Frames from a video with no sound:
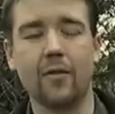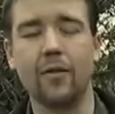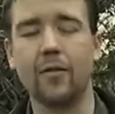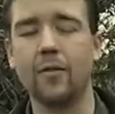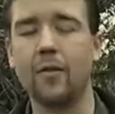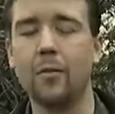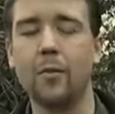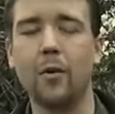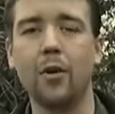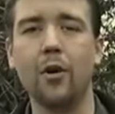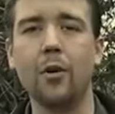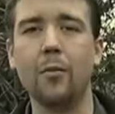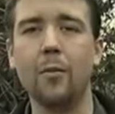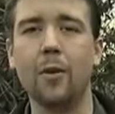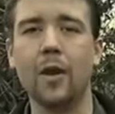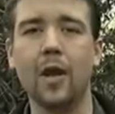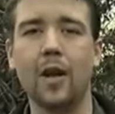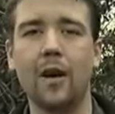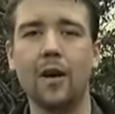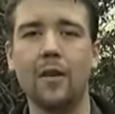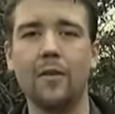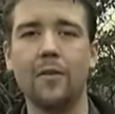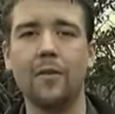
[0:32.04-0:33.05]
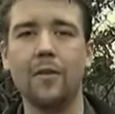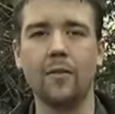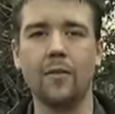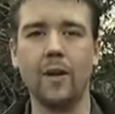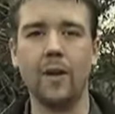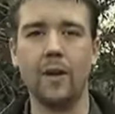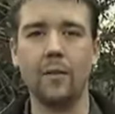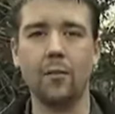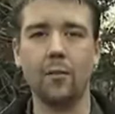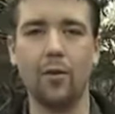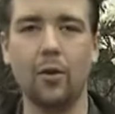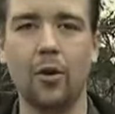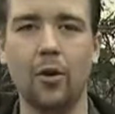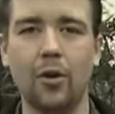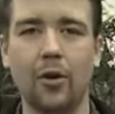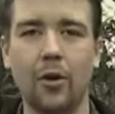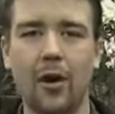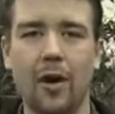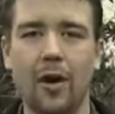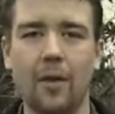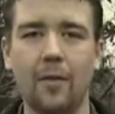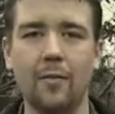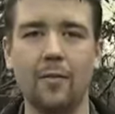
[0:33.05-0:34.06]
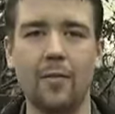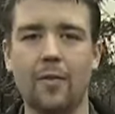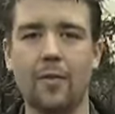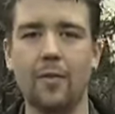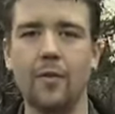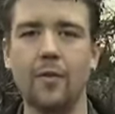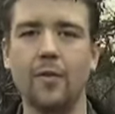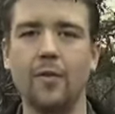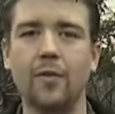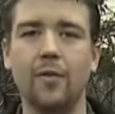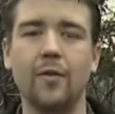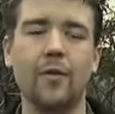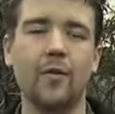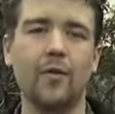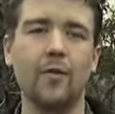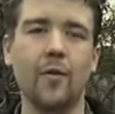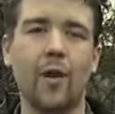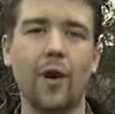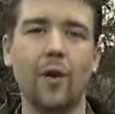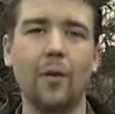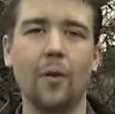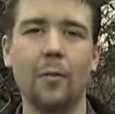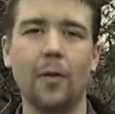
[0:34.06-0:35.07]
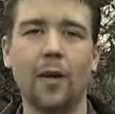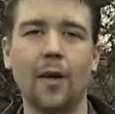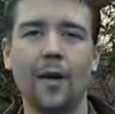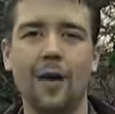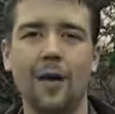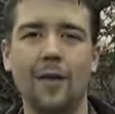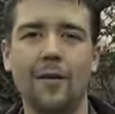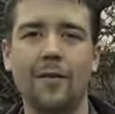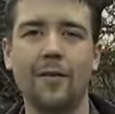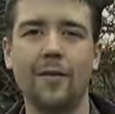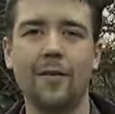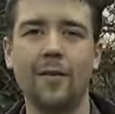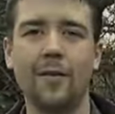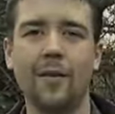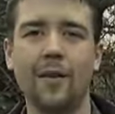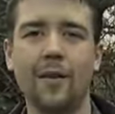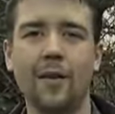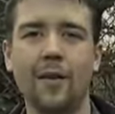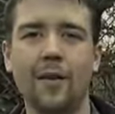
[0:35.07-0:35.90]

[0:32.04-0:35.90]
something more in my life, feeling more that I'm doing something right with my life.